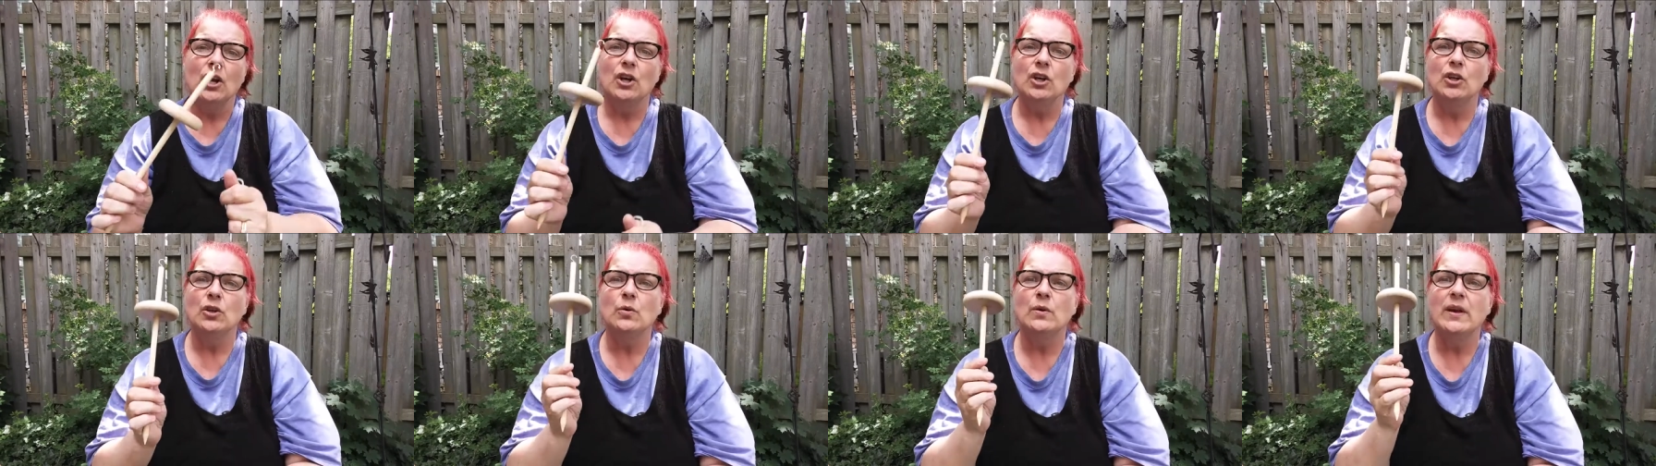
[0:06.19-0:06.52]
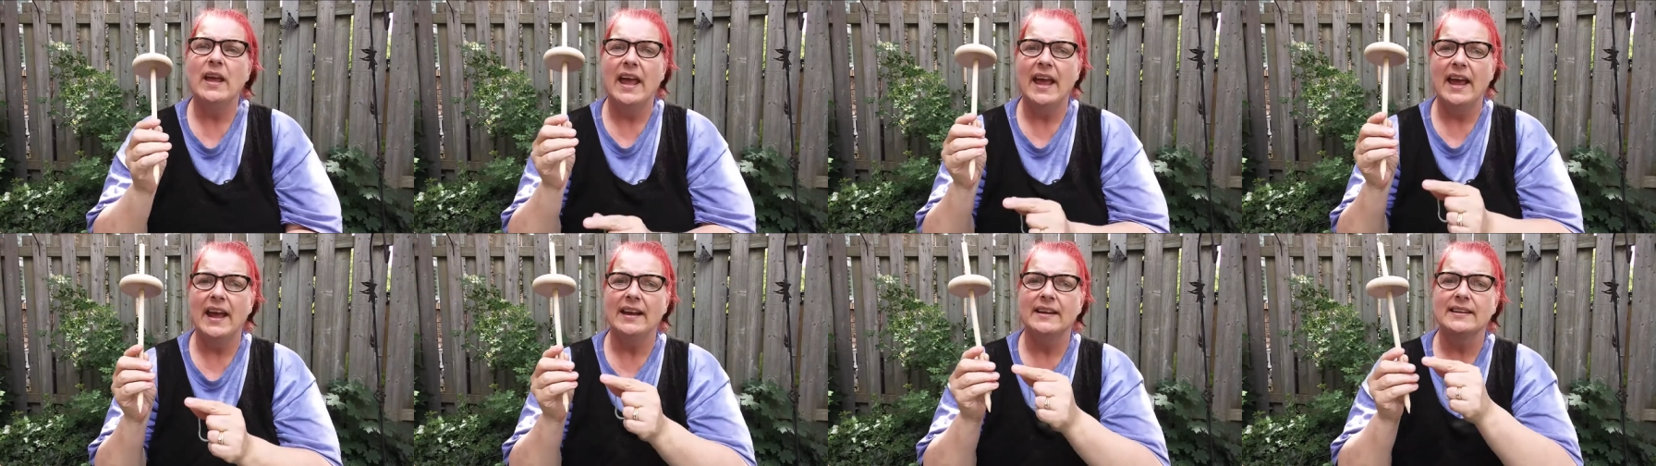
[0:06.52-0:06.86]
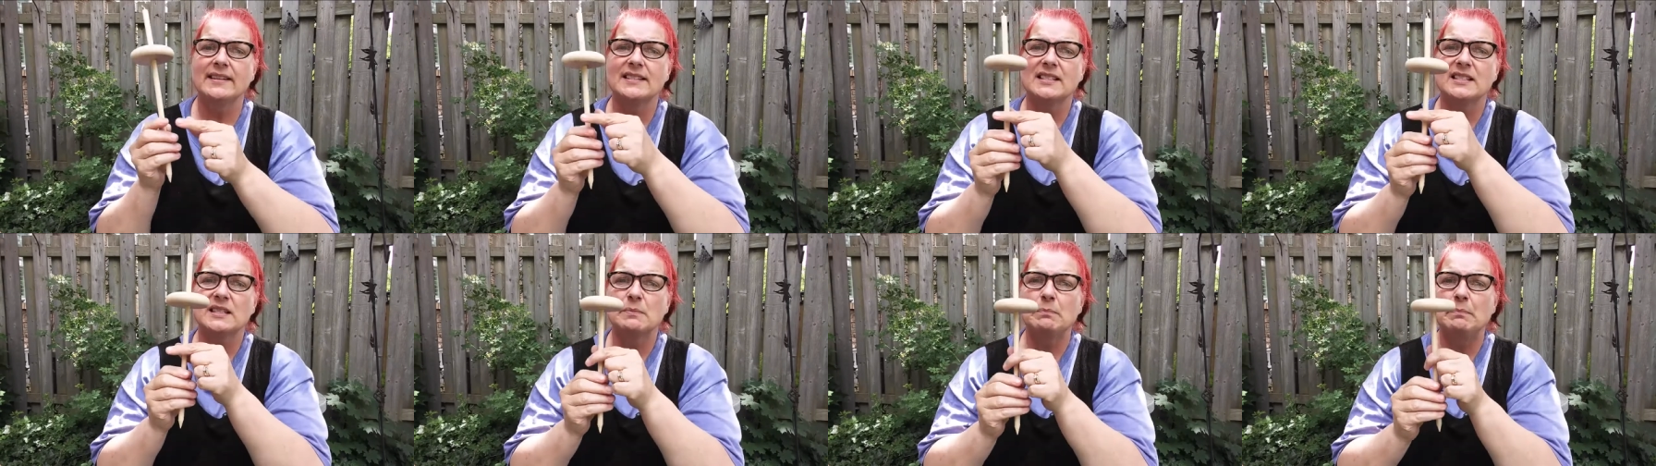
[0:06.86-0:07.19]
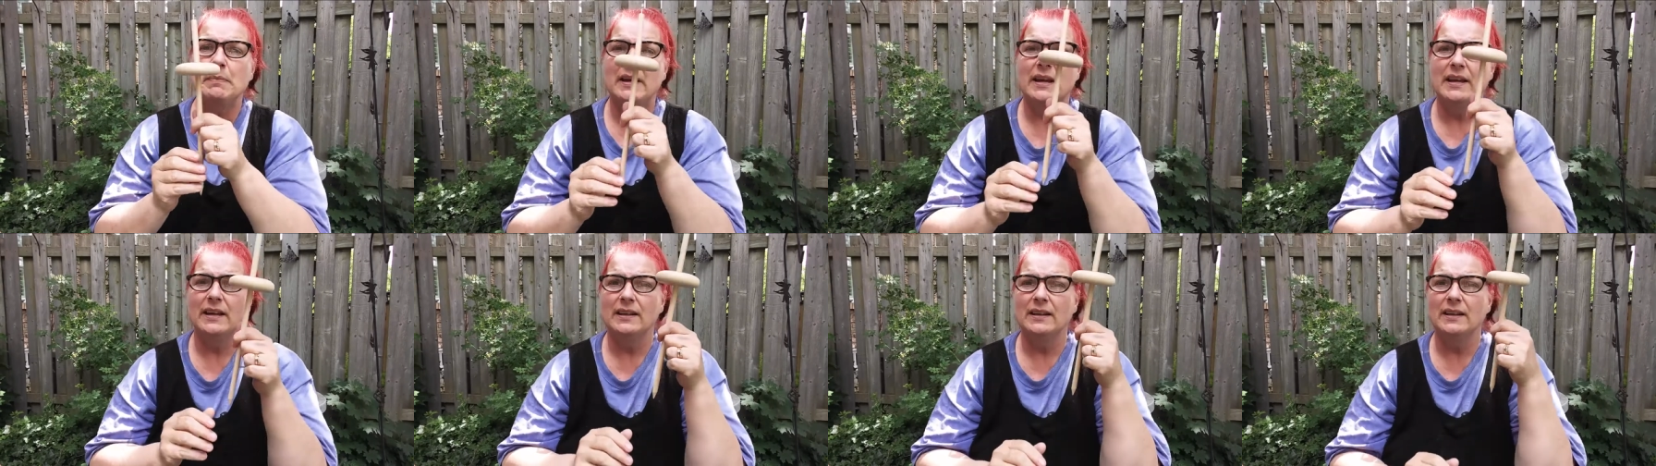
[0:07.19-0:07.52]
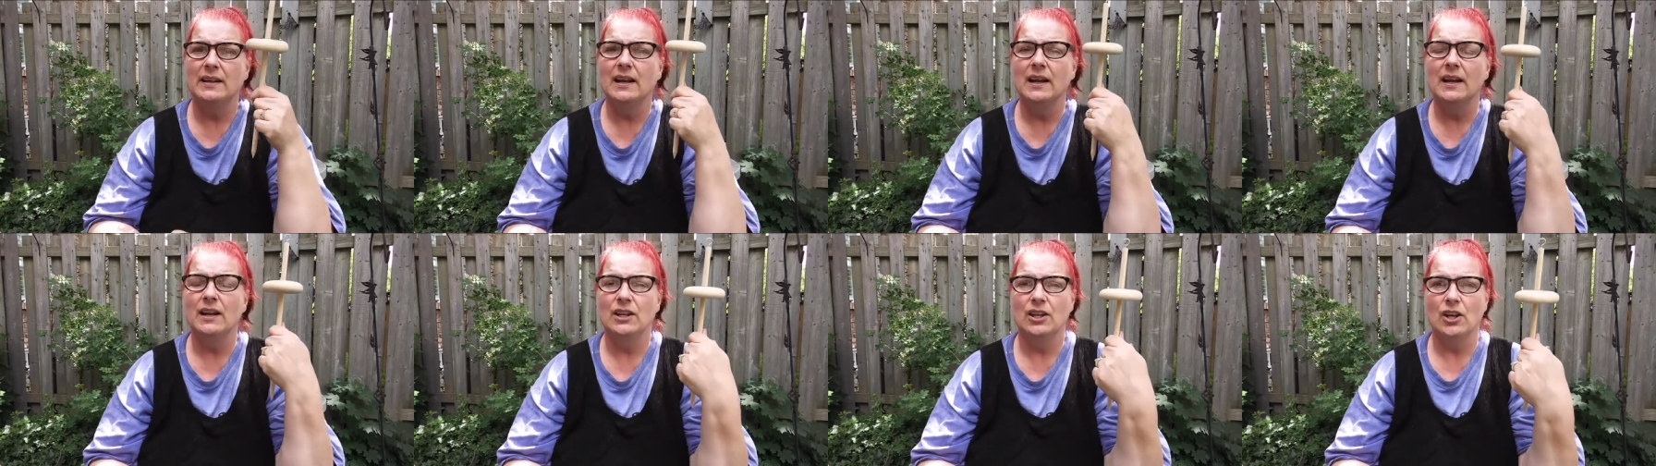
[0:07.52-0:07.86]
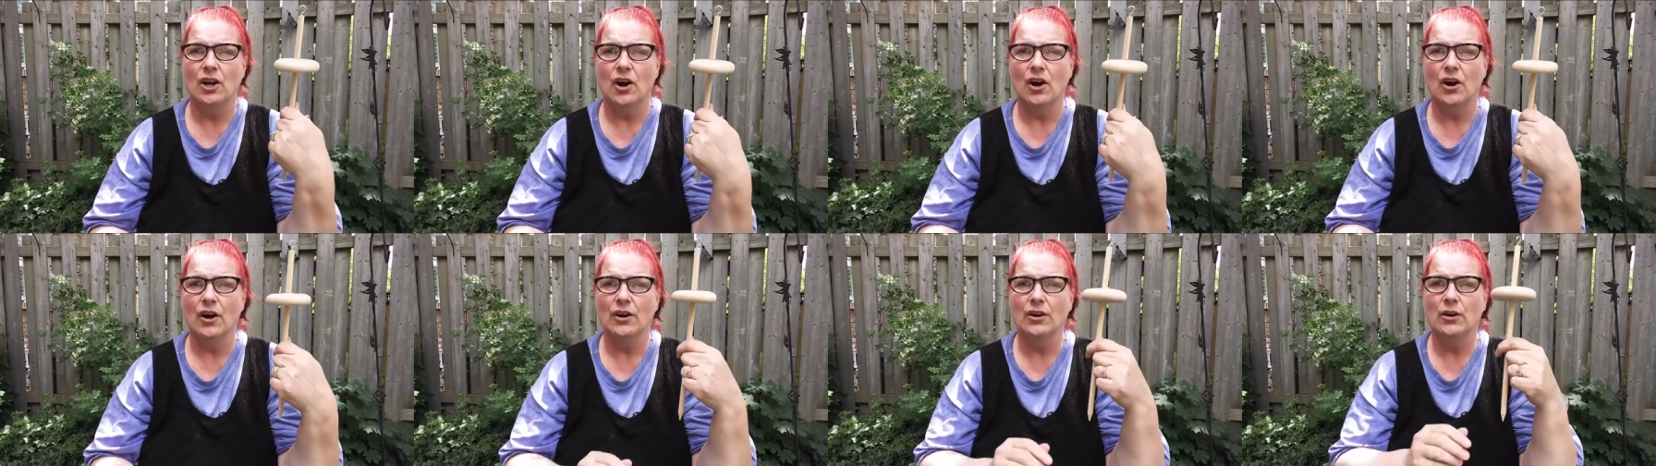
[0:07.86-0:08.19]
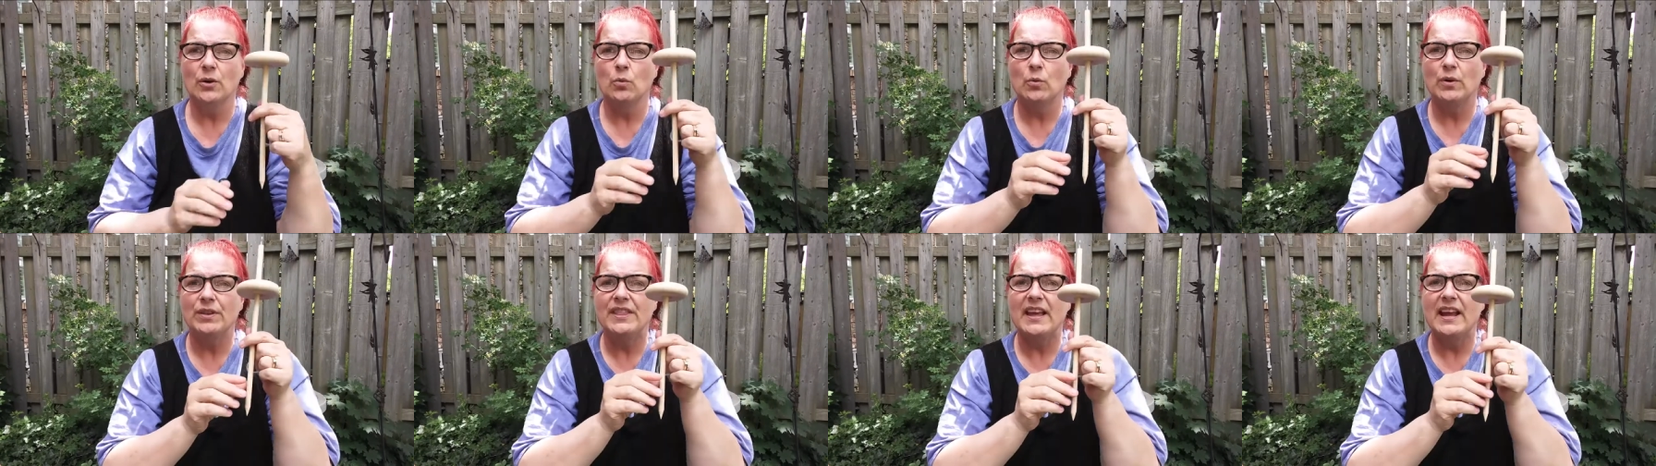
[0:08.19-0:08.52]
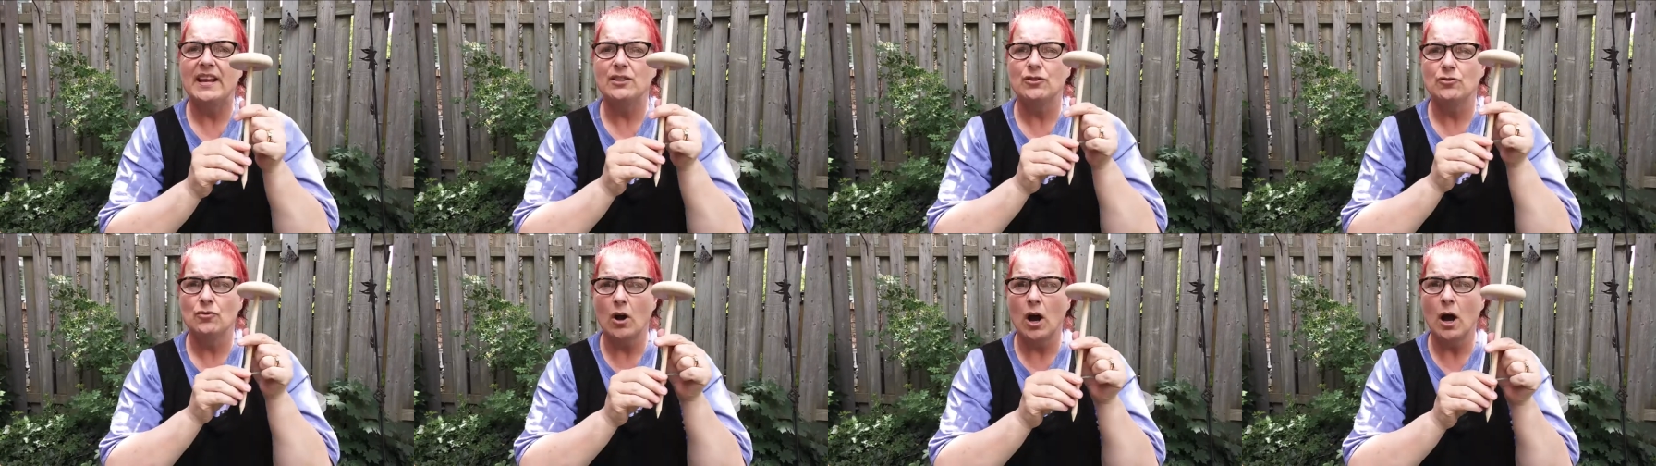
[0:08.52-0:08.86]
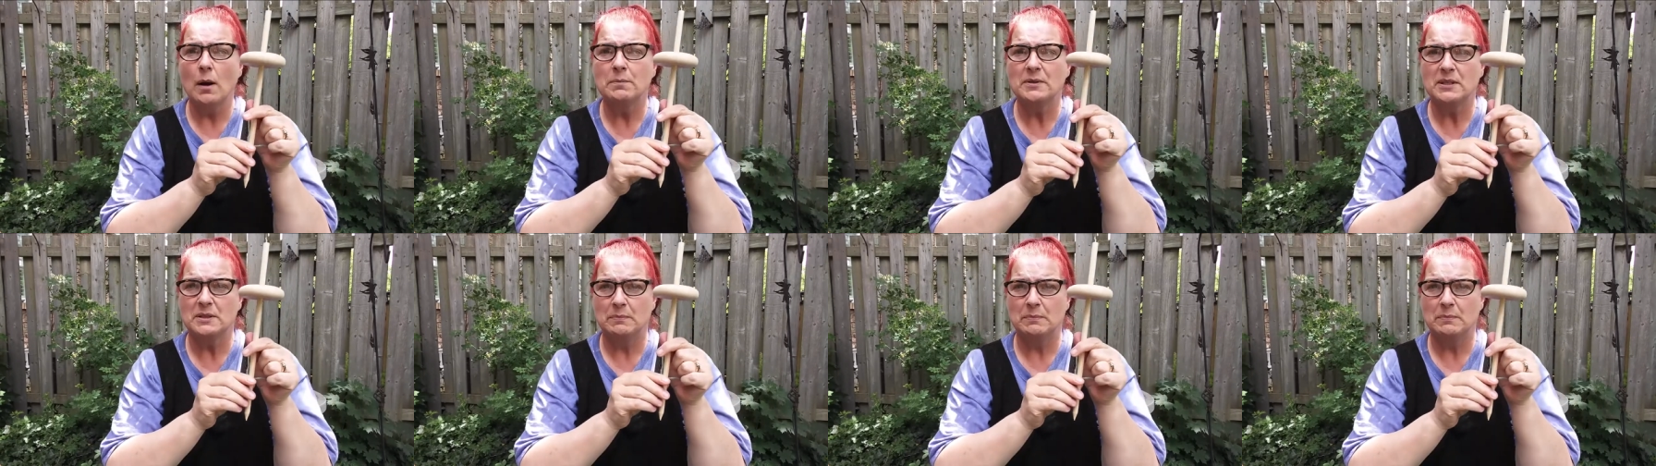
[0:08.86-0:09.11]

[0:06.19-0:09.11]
you can spin yarn with a drop